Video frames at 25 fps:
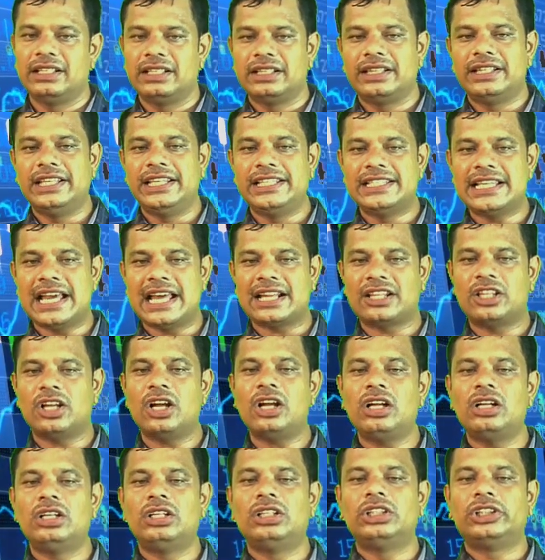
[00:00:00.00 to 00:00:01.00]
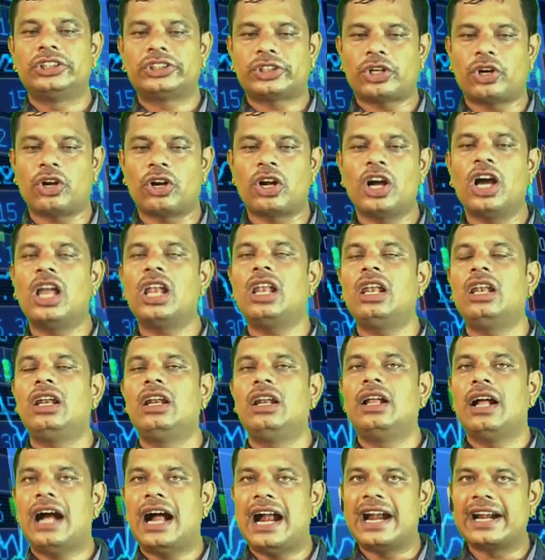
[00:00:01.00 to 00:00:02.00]
These are the struggle
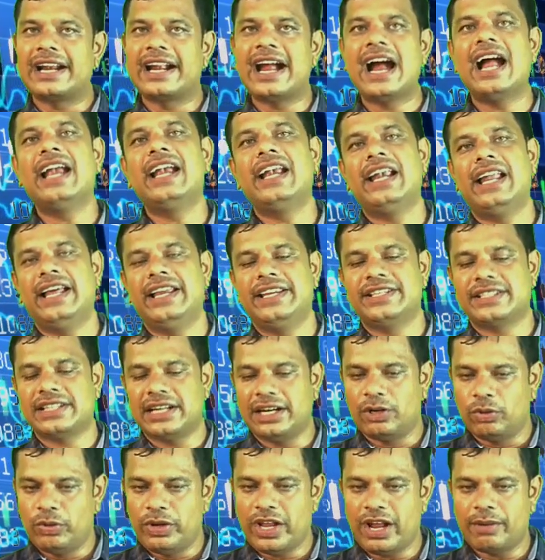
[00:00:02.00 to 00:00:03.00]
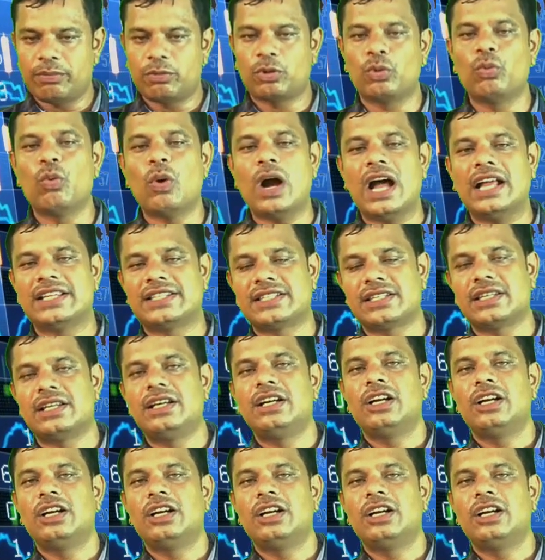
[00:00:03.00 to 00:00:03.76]
and guidelines, and we have to watch.